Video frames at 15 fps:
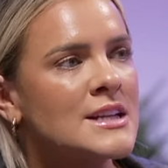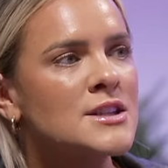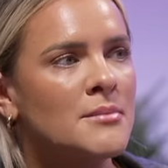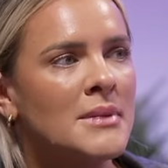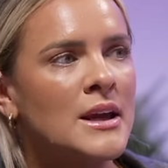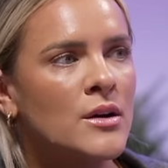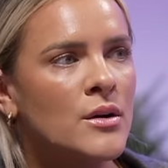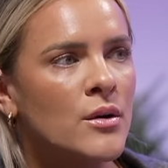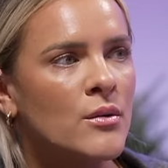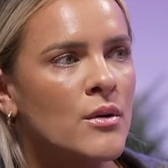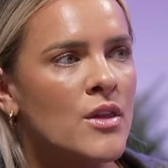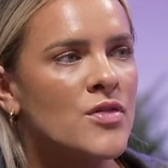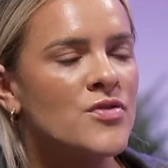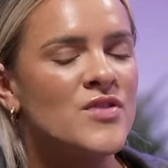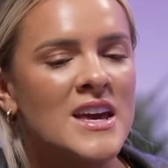to mingle.
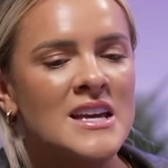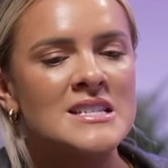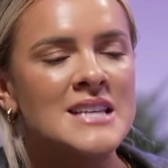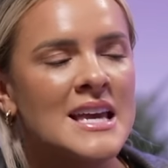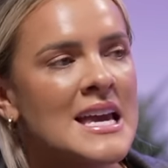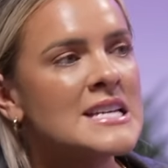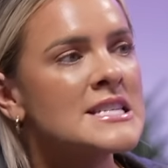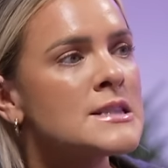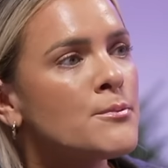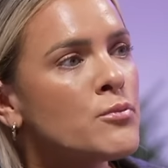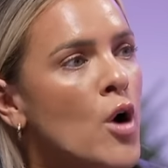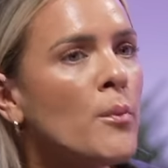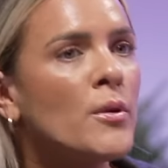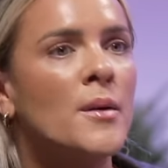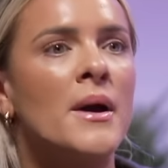This is the
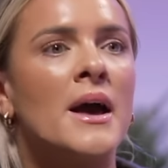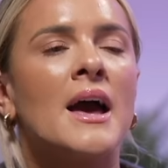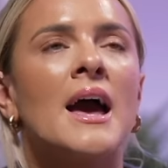problem.